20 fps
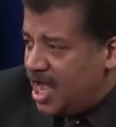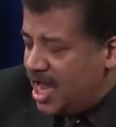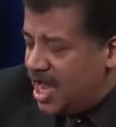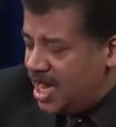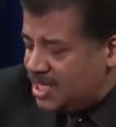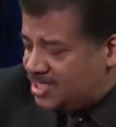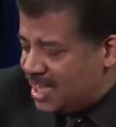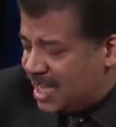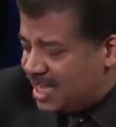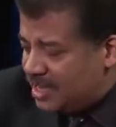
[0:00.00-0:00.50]
And
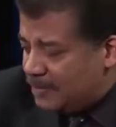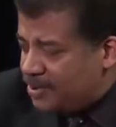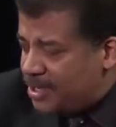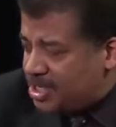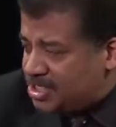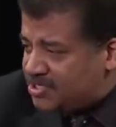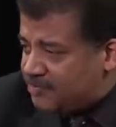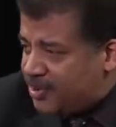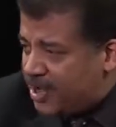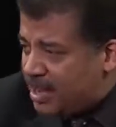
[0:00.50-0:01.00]
I take a
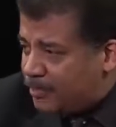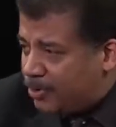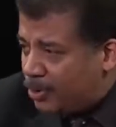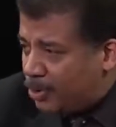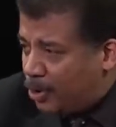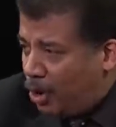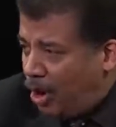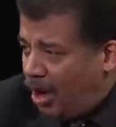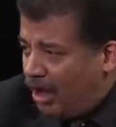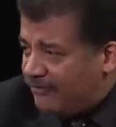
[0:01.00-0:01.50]
piece of
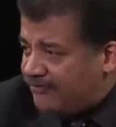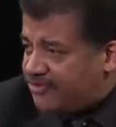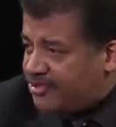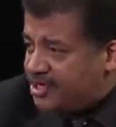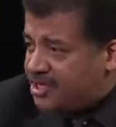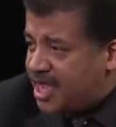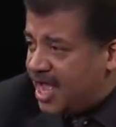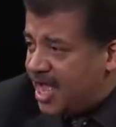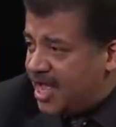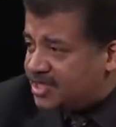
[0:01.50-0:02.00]
paper off
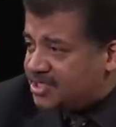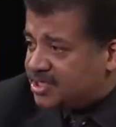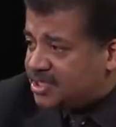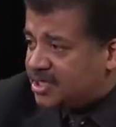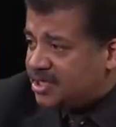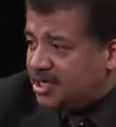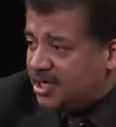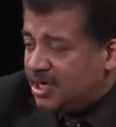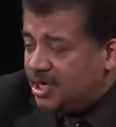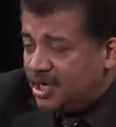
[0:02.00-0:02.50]
the desk,